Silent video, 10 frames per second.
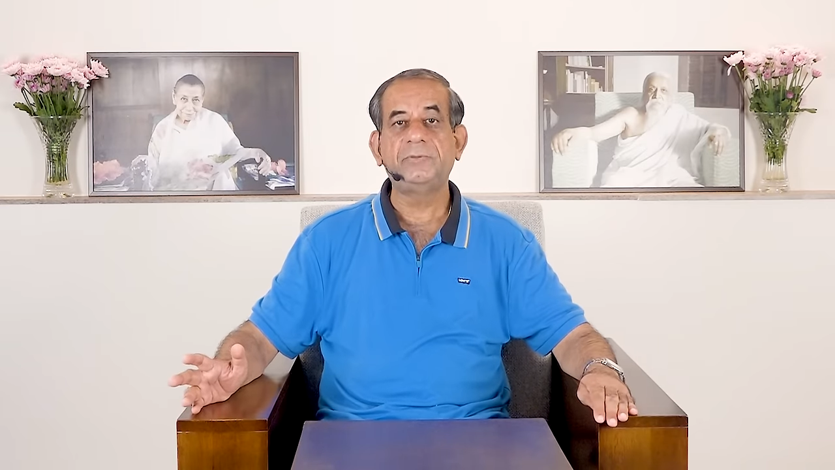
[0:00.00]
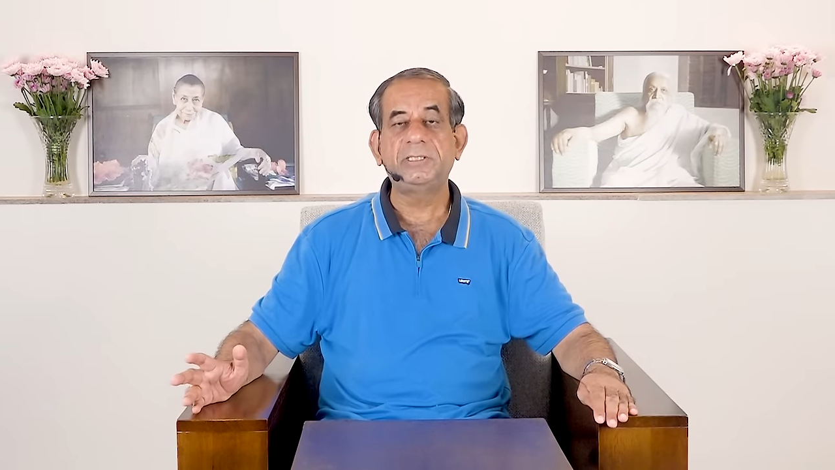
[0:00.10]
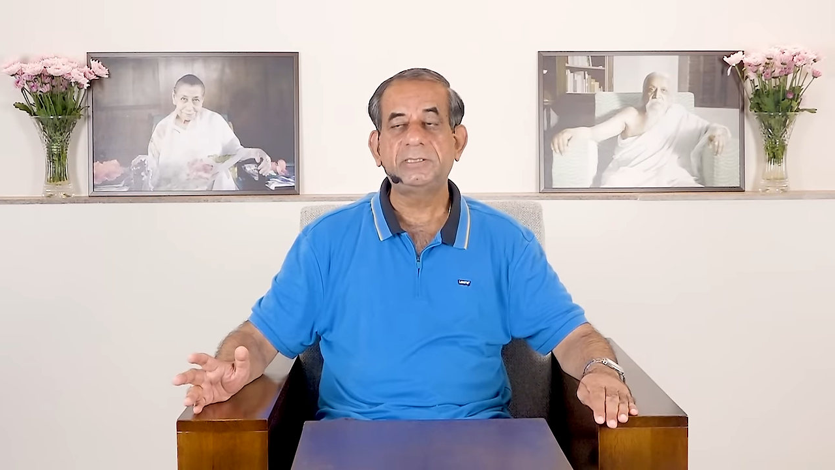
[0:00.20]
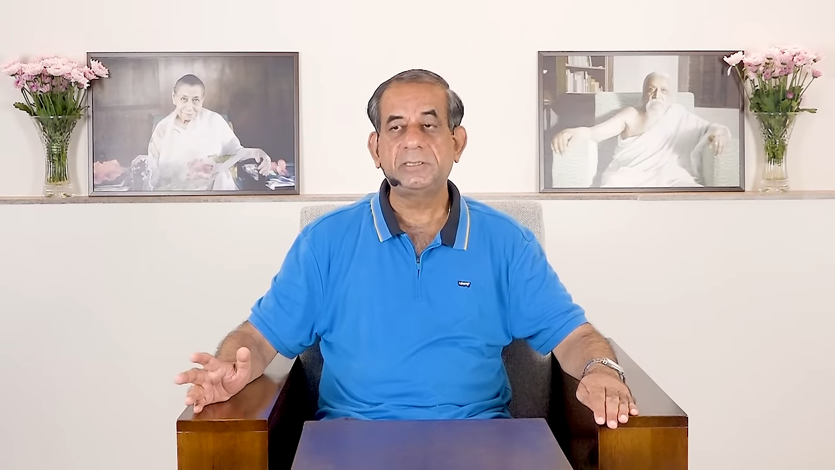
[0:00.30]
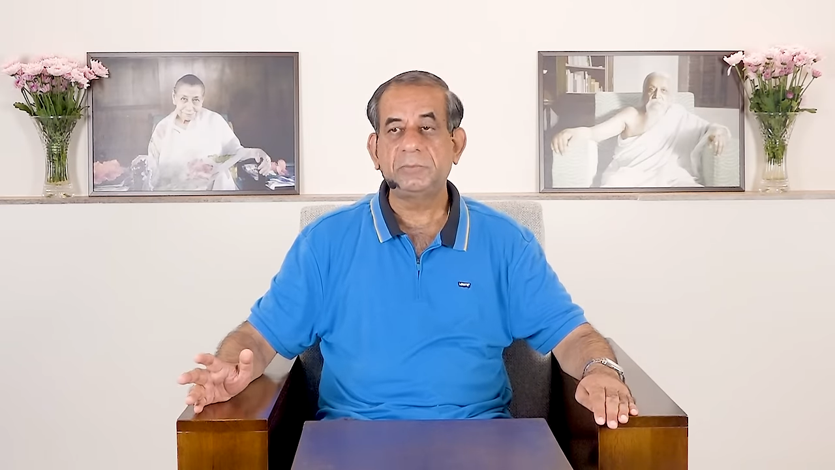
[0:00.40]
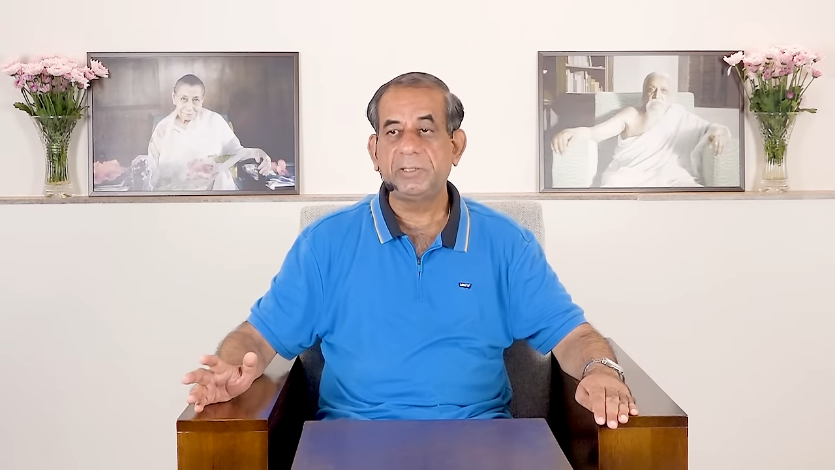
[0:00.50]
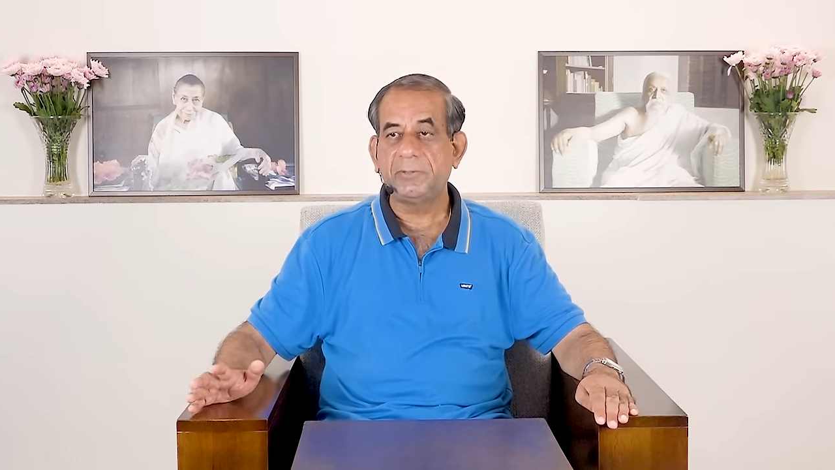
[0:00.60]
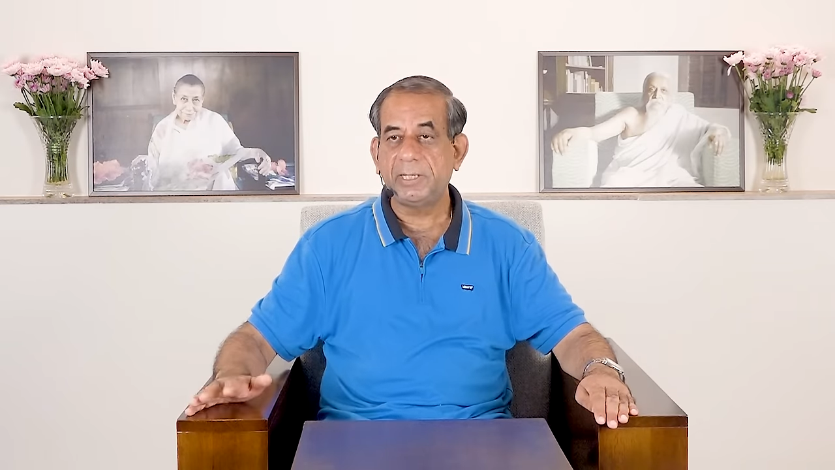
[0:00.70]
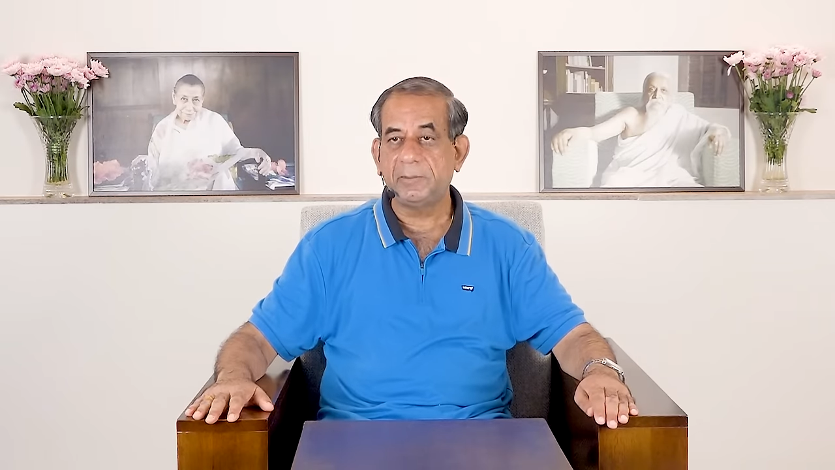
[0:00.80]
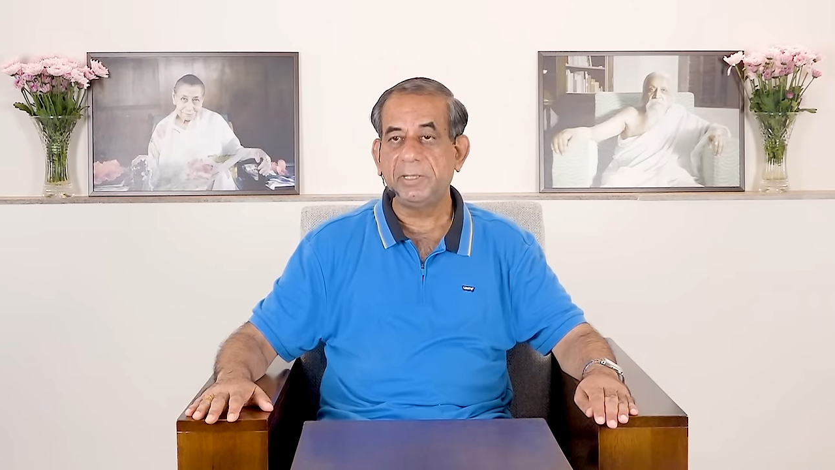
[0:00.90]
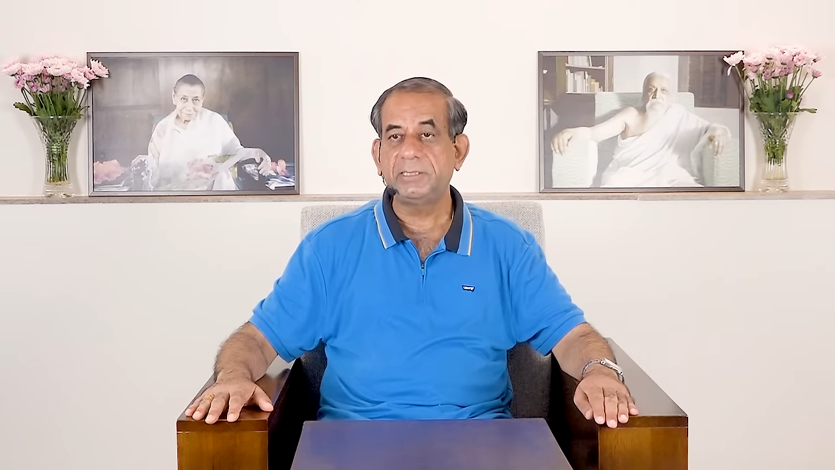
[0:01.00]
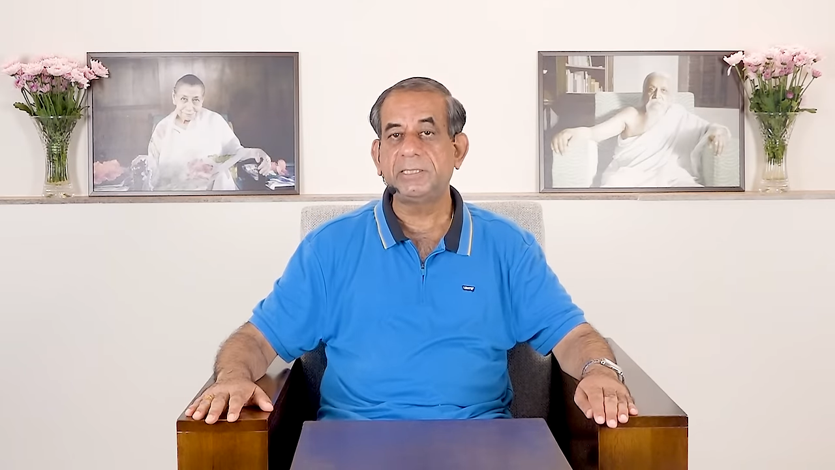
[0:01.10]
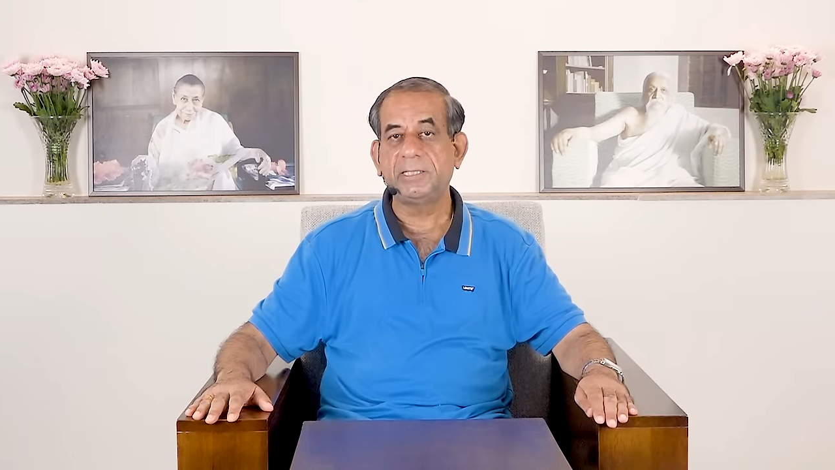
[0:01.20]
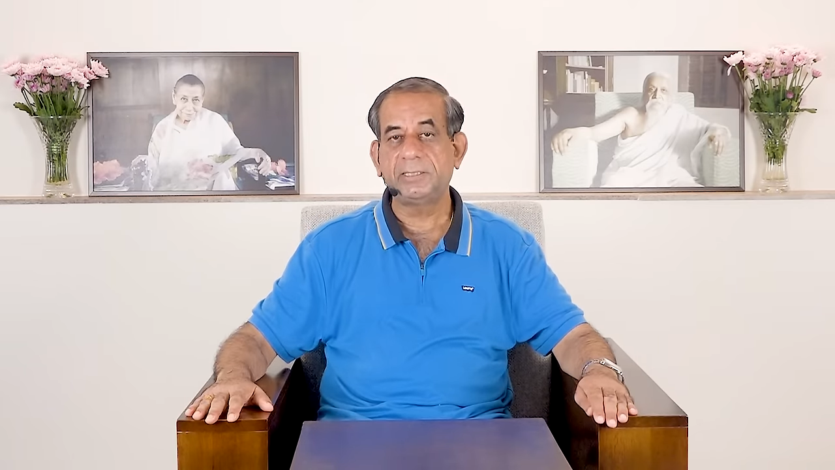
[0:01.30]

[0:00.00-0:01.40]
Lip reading: This is something very amazing.